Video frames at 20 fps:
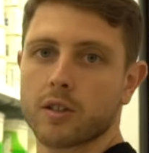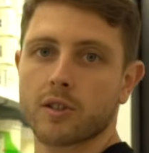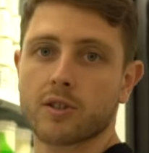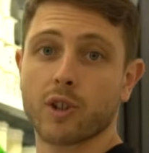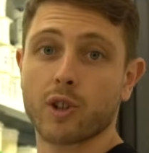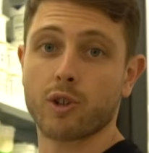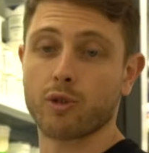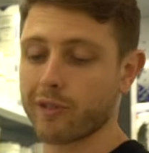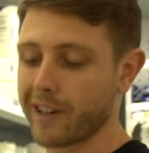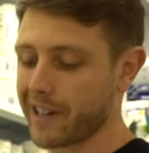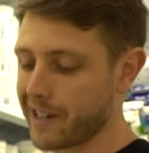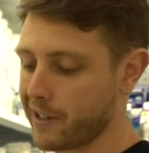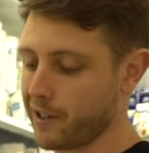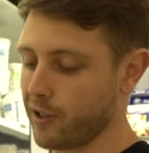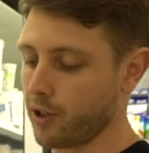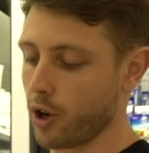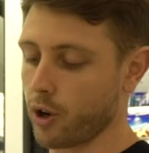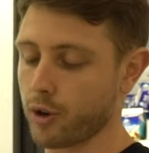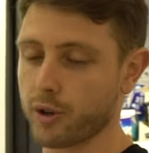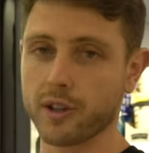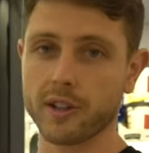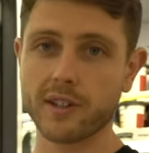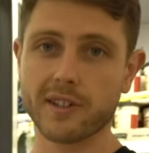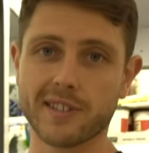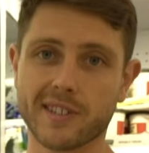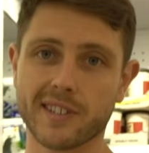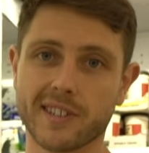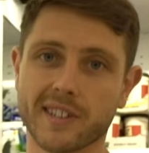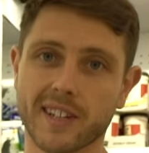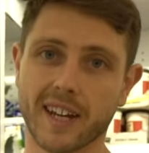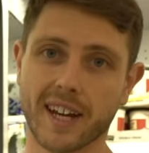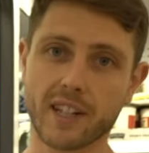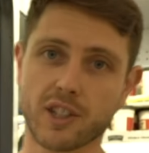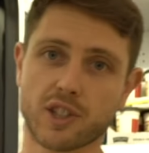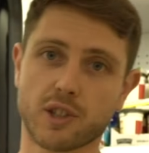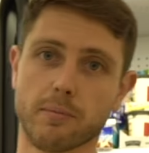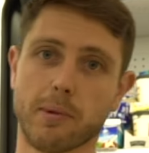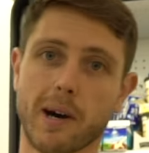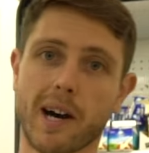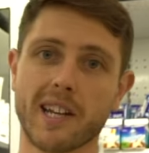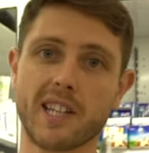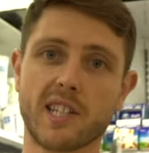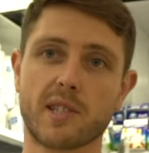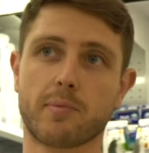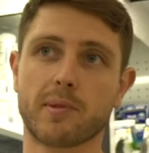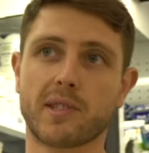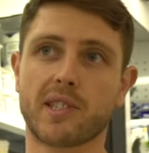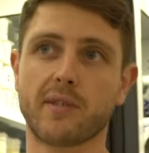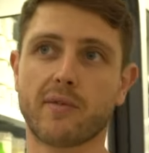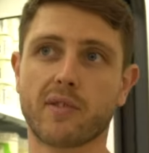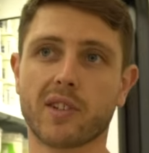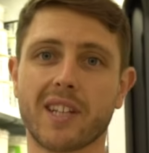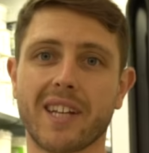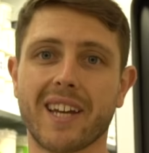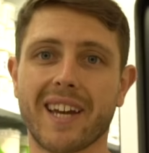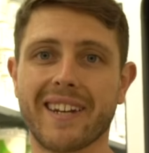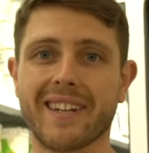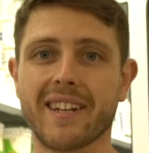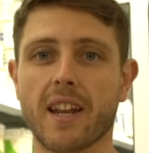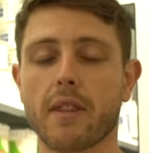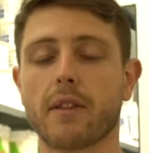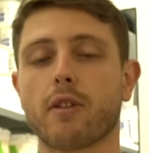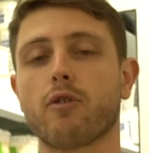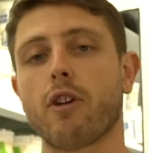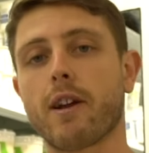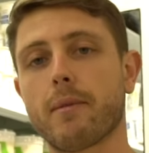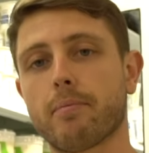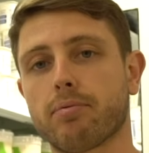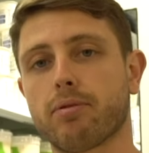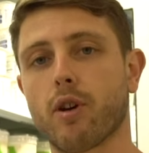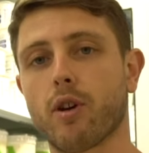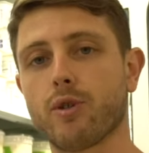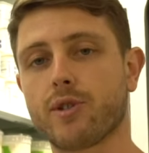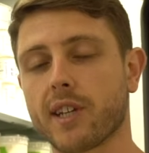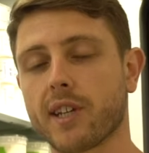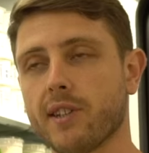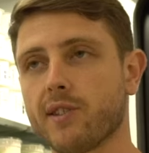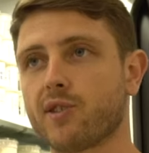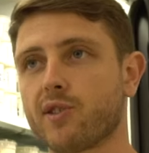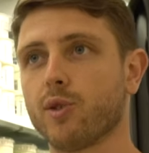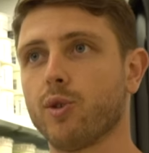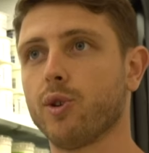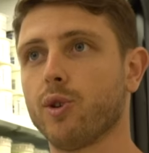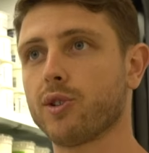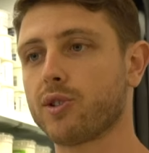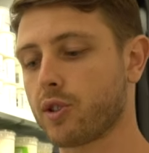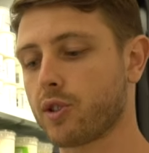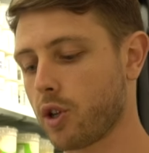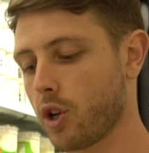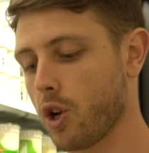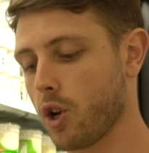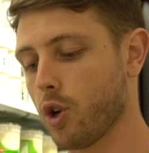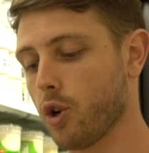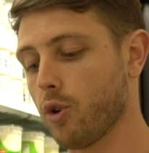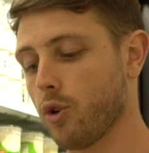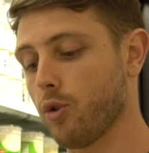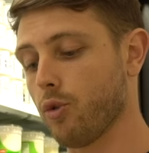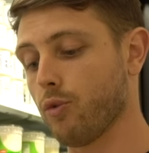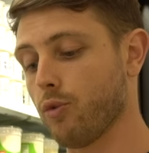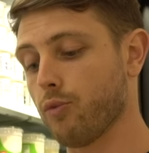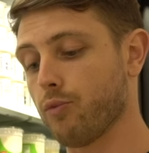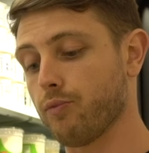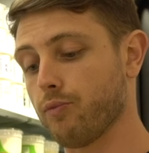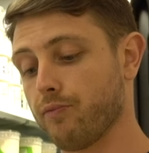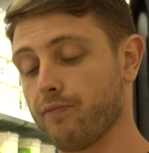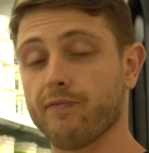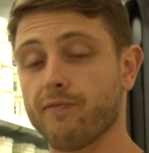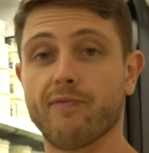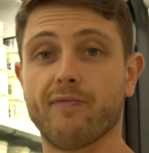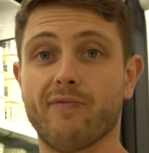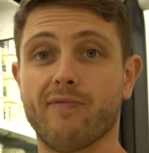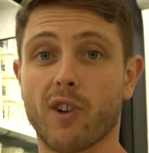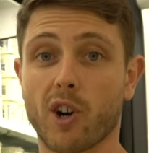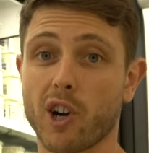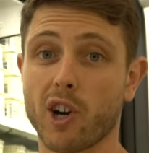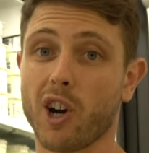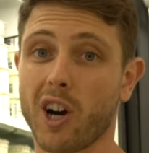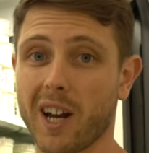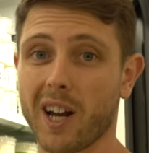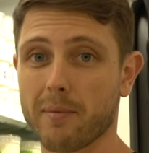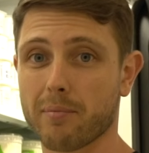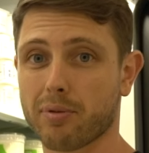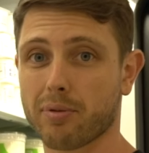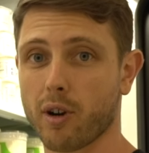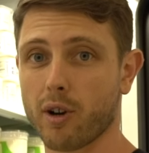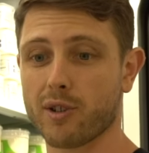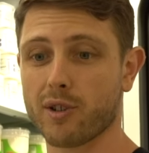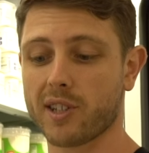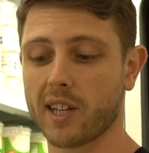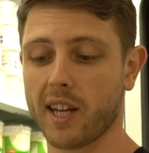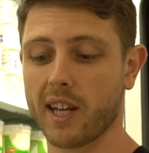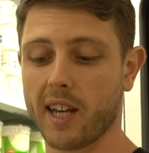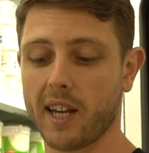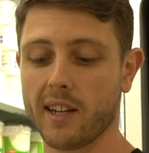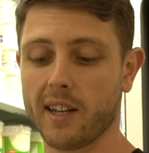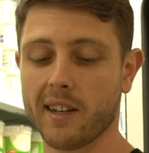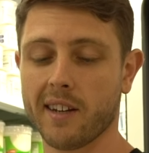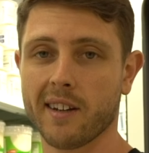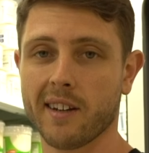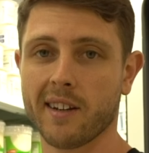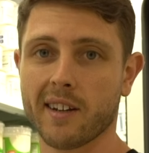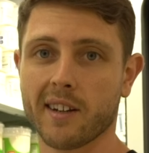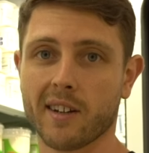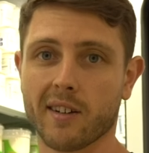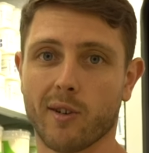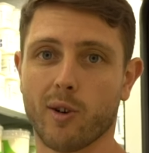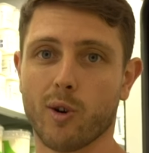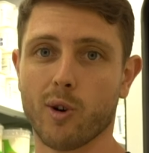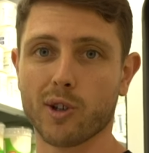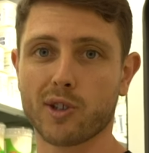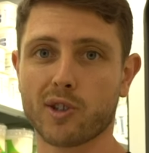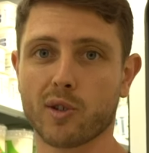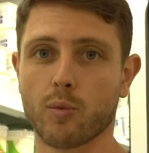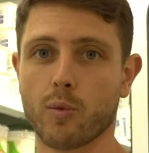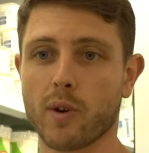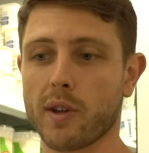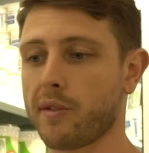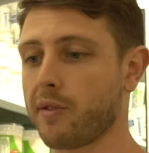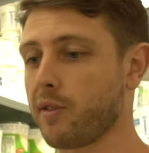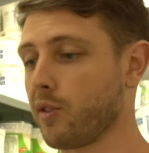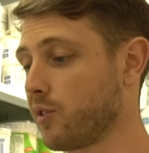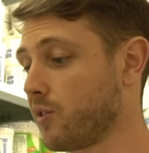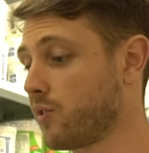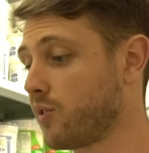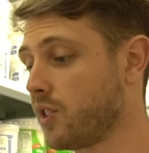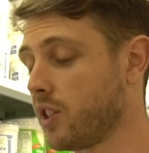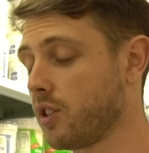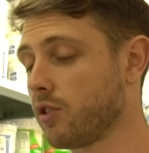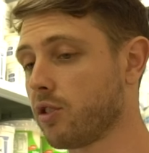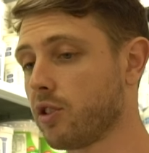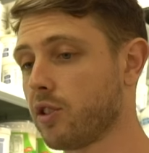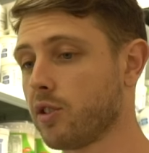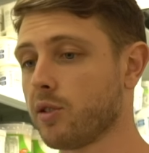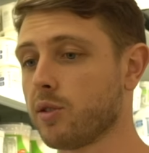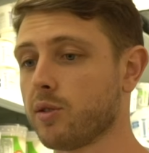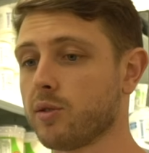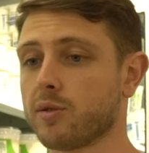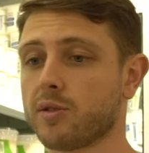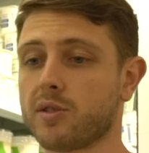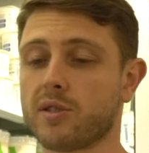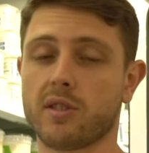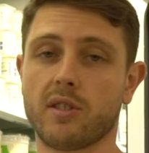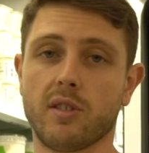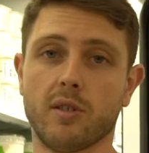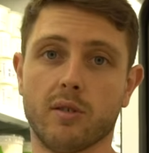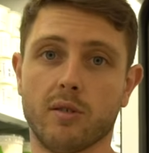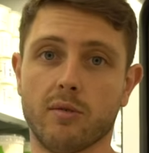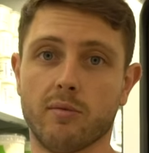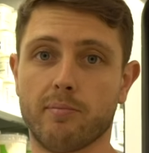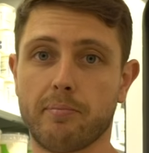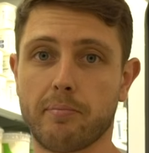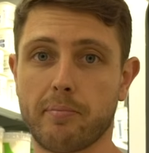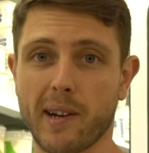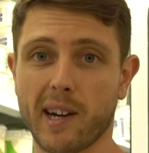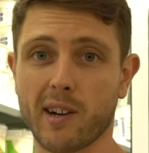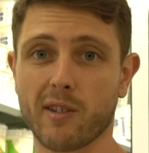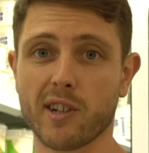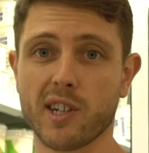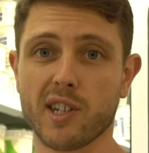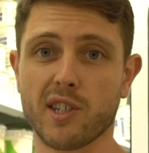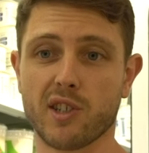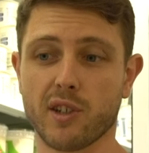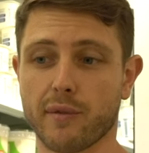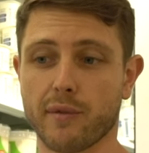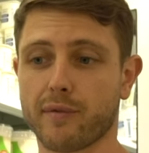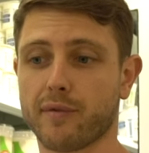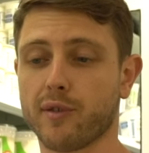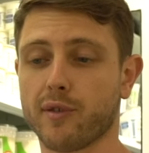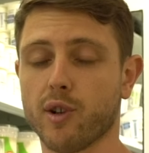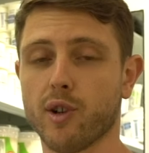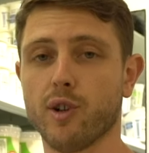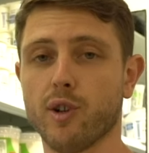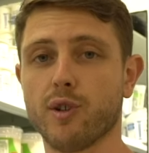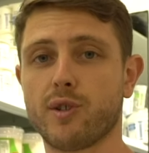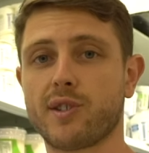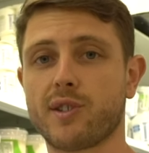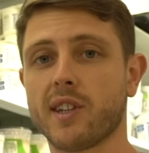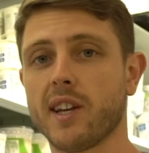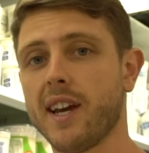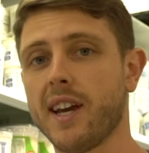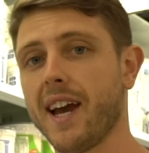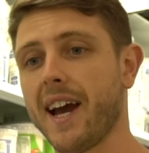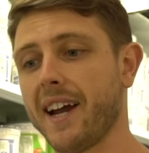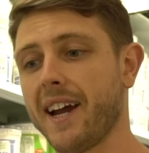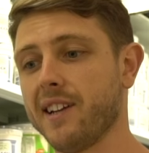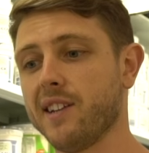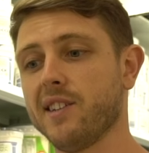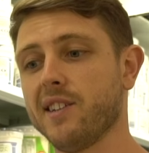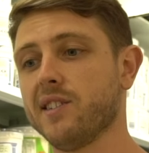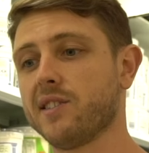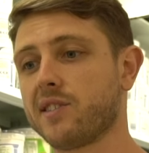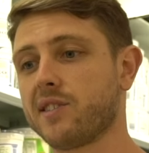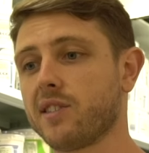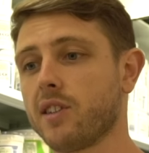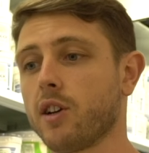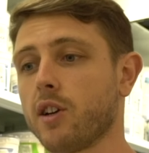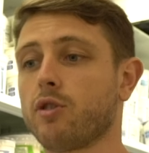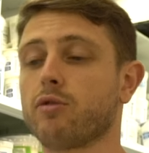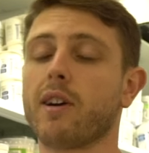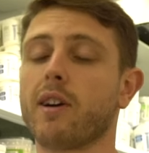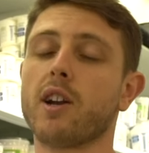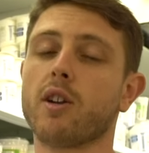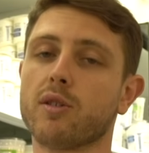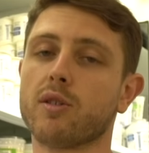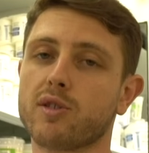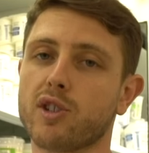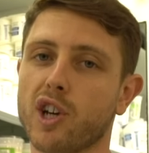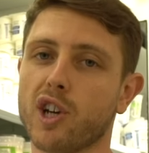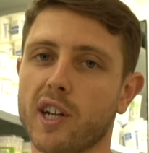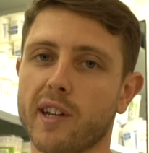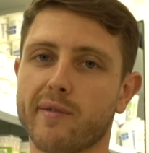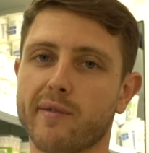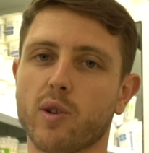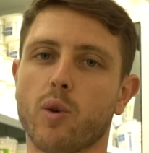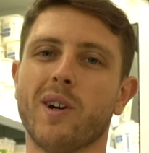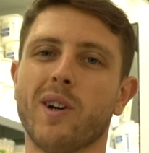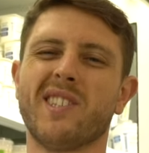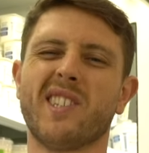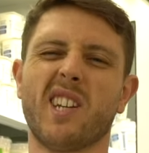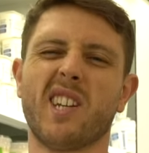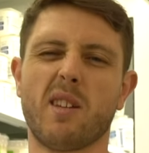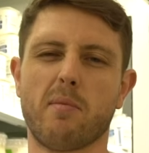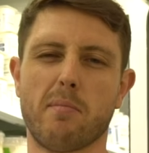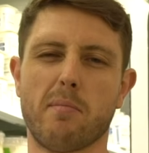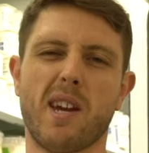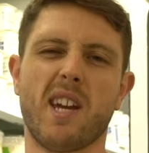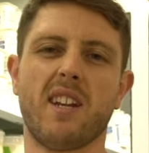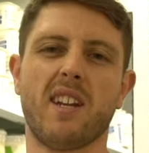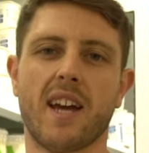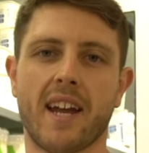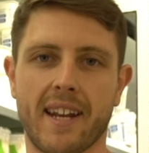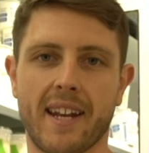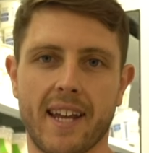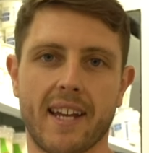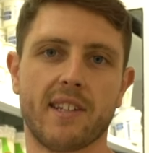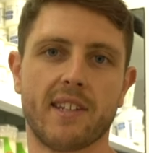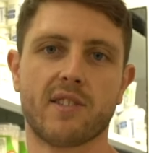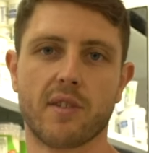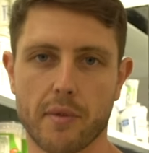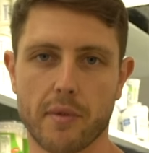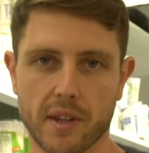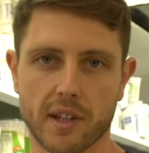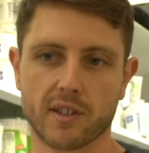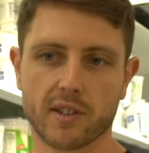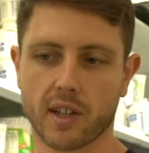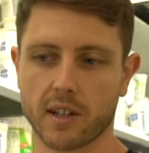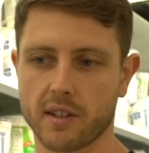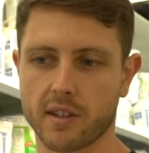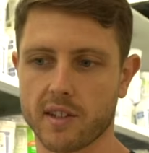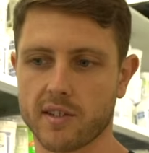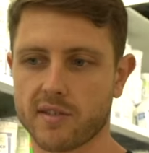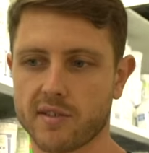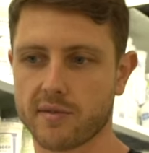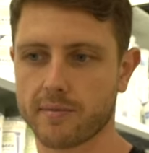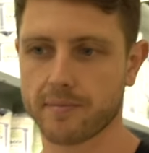So Greek yogurt and chobani specifically, another great protein source. Very high in protein, awesome with your cereals, your berries, your fruit, and is a great alternative to always eating meat and eggs and things like this.